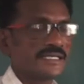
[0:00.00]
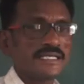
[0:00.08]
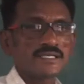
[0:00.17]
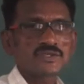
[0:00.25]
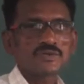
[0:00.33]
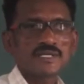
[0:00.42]

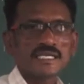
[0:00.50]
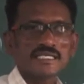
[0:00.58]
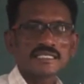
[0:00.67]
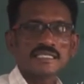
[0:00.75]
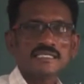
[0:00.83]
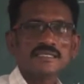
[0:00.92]
dear
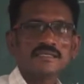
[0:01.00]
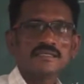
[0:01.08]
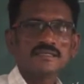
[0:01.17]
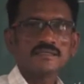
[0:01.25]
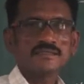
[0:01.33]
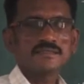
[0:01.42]
students,
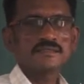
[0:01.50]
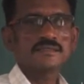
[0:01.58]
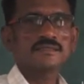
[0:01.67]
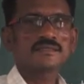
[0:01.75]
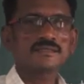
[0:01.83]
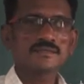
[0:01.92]

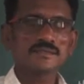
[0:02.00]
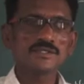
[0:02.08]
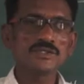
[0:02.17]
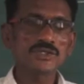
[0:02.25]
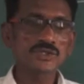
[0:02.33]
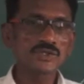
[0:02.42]
you